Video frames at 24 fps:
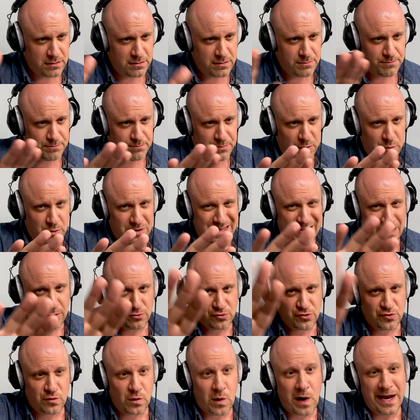but without
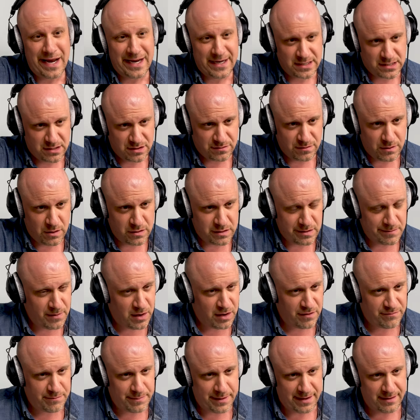trying to throw them
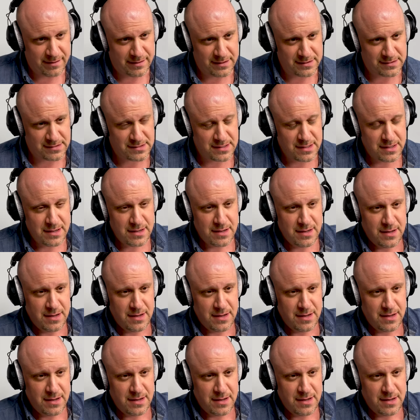off balance.